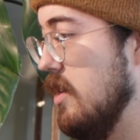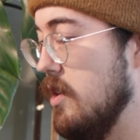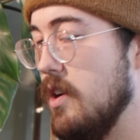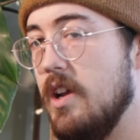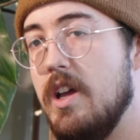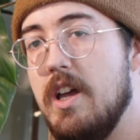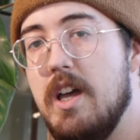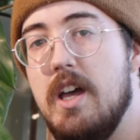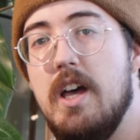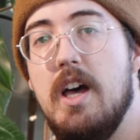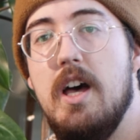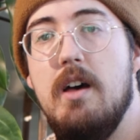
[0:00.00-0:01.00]
that are
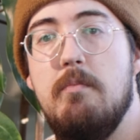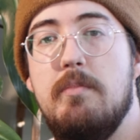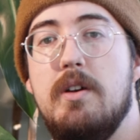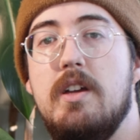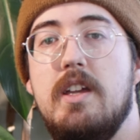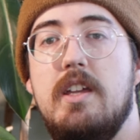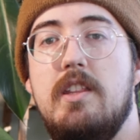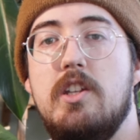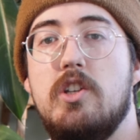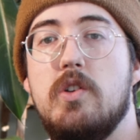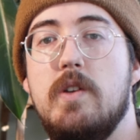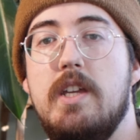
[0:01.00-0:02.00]
up in the
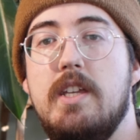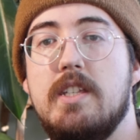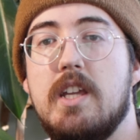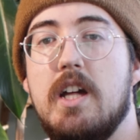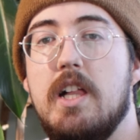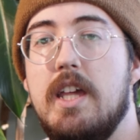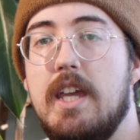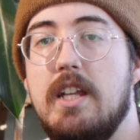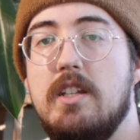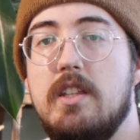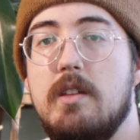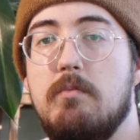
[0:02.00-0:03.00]
trees,
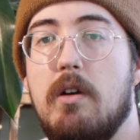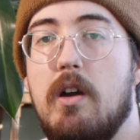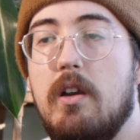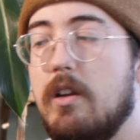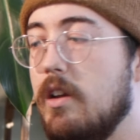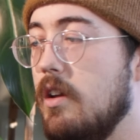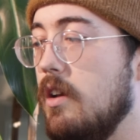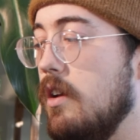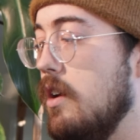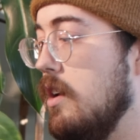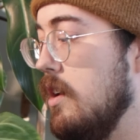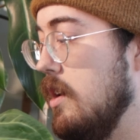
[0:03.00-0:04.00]
clinging to the bark,
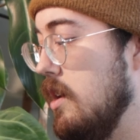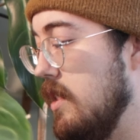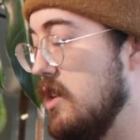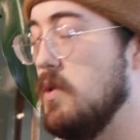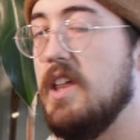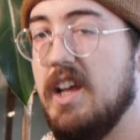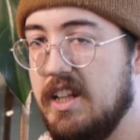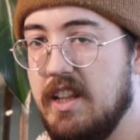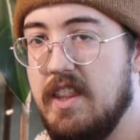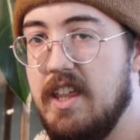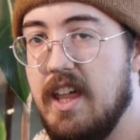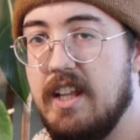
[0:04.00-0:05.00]
and that's why
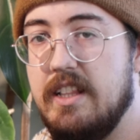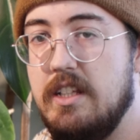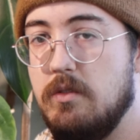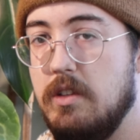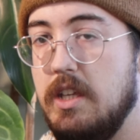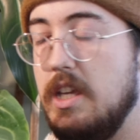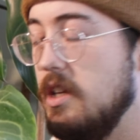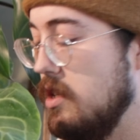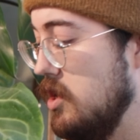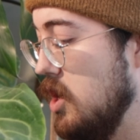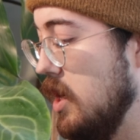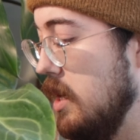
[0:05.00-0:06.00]
they like these really
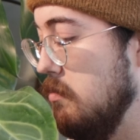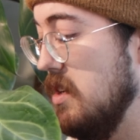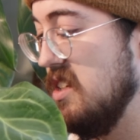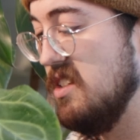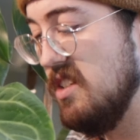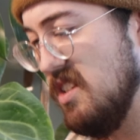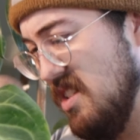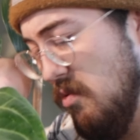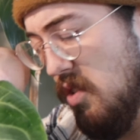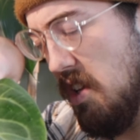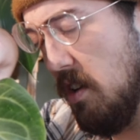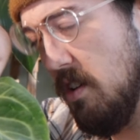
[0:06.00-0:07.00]
chunky mixes,
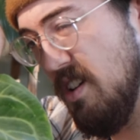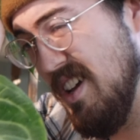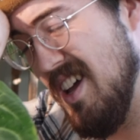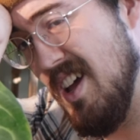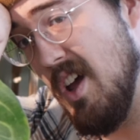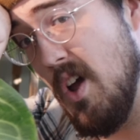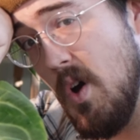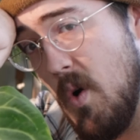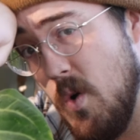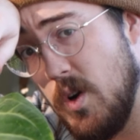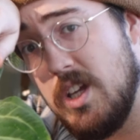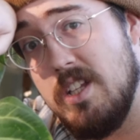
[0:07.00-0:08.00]
similar to like
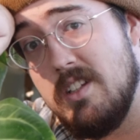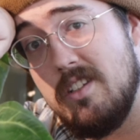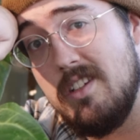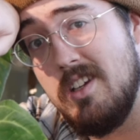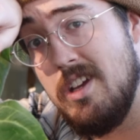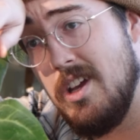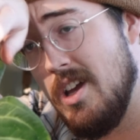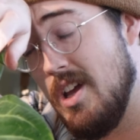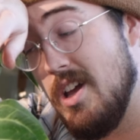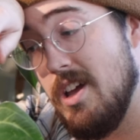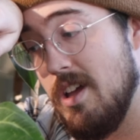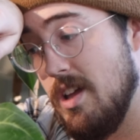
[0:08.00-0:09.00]
orchids,
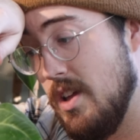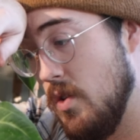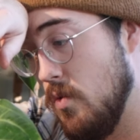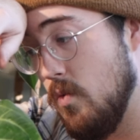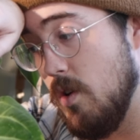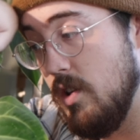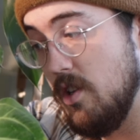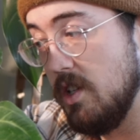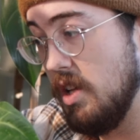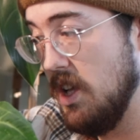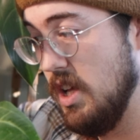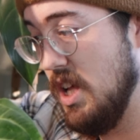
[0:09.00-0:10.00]
where they're
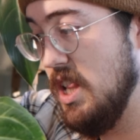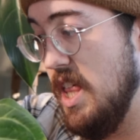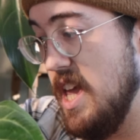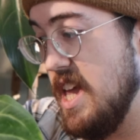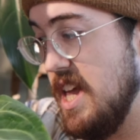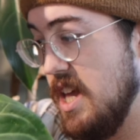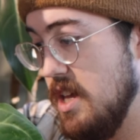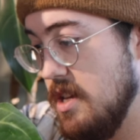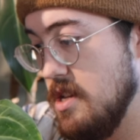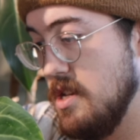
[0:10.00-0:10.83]
just clinging